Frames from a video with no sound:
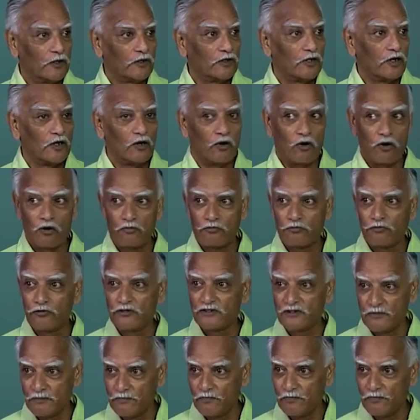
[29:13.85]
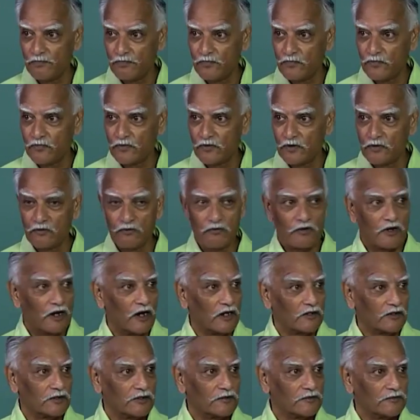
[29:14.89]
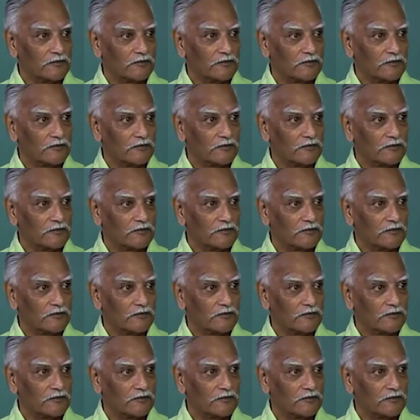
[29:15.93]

the Orphism cult,